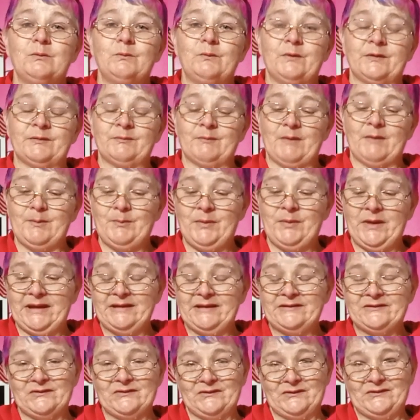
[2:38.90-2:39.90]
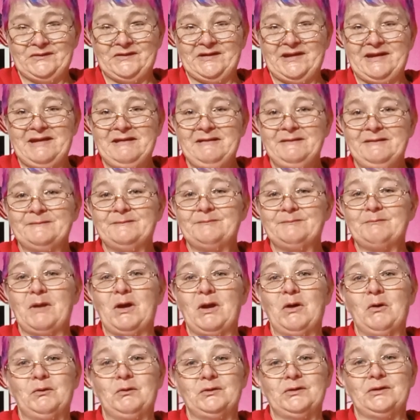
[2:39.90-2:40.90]
with my pig Cersei,
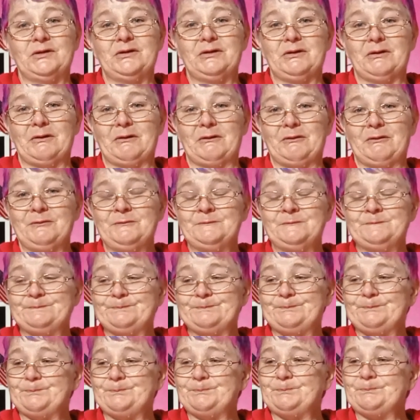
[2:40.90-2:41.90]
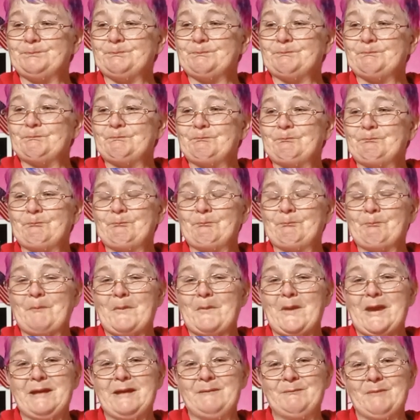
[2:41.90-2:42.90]
my older girl,
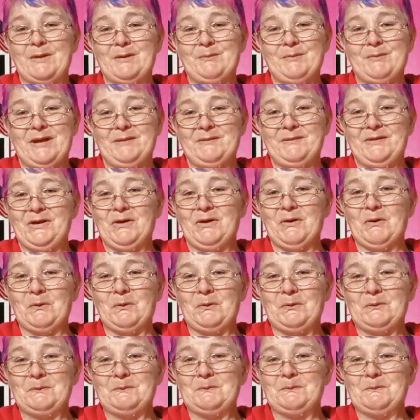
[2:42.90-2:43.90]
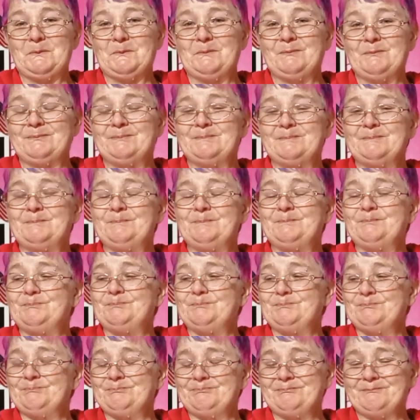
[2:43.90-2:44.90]
and my baby goat,
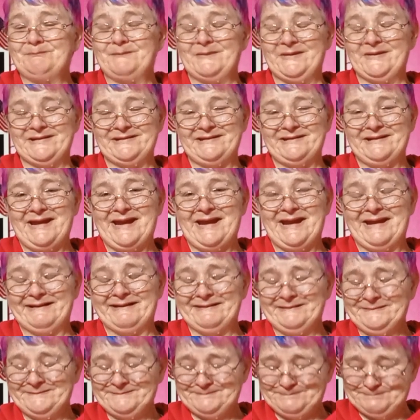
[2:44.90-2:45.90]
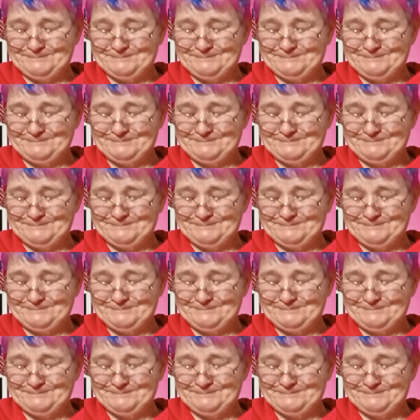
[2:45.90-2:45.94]
Miss Leia.